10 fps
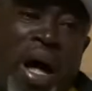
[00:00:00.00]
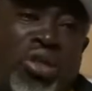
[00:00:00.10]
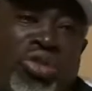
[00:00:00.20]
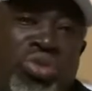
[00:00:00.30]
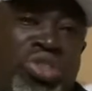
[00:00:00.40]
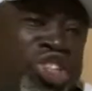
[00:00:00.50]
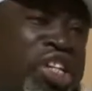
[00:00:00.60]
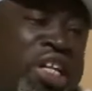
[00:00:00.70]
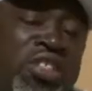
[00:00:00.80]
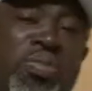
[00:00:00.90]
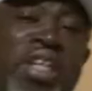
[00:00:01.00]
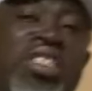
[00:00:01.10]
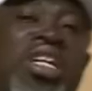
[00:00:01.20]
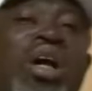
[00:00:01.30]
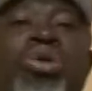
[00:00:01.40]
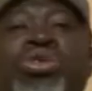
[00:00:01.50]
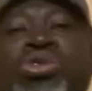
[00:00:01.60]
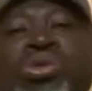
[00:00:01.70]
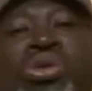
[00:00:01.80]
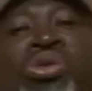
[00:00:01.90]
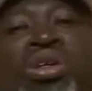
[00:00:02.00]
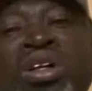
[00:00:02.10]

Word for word: back to Jeanette Mensah also.